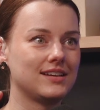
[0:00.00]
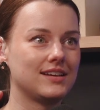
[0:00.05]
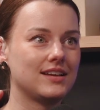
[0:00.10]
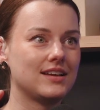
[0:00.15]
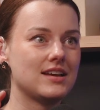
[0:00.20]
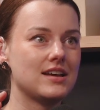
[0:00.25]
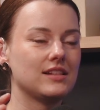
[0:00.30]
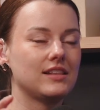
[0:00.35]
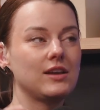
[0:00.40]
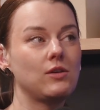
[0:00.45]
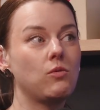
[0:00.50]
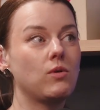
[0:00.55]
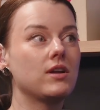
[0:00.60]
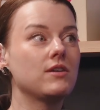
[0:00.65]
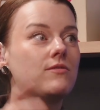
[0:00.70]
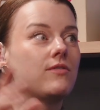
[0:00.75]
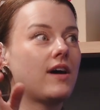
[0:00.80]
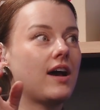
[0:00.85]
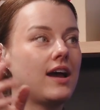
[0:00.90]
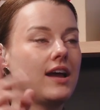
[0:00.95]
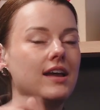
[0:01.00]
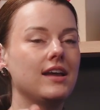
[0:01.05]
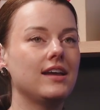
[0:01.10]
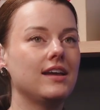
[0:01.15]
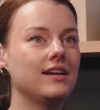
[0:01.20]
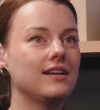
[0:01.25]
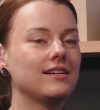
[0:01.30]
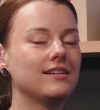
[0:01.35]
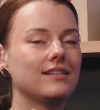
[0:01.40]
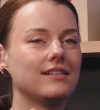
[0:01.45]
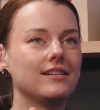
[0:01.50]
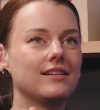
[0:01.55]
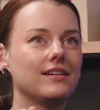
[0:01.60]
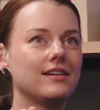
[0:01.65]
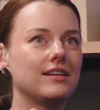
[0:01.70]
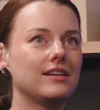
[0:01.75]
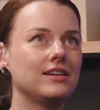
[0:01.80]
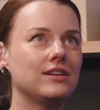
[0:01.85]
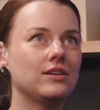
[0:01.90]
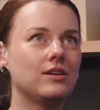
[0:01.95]
Yeah. Like, what if
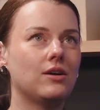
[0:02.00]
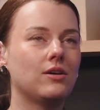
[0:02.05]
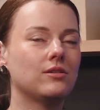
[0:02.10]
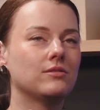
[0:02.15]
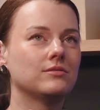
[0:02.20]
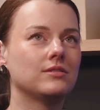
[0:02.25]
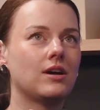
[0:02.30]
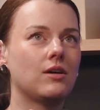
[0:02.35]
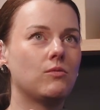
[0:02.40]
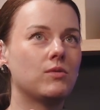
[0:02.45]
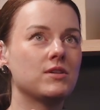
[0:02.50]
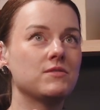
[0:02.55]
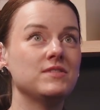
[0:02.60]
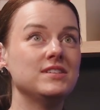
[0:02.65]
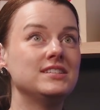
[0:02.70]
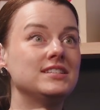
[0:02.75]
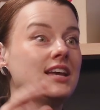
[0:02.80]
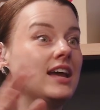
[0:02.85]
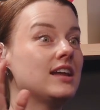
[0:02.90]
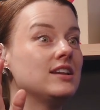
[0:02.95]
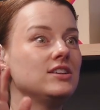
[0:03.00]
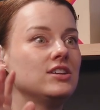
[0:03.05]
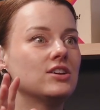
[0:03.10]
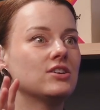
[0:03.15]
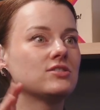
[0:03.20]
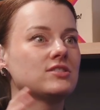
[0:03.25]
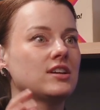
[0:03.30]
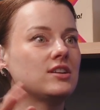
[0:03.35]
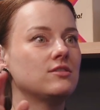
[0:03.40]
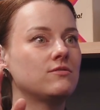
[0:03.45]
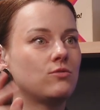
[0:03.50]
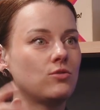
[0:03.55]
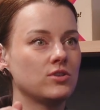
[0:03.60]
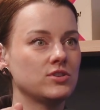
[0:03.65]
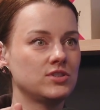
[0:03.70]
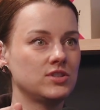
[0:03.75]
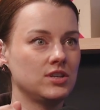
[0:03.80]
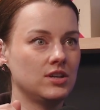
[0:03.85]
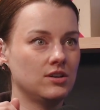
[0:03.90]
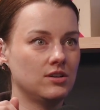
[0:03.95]
what if in 10 years I divorce you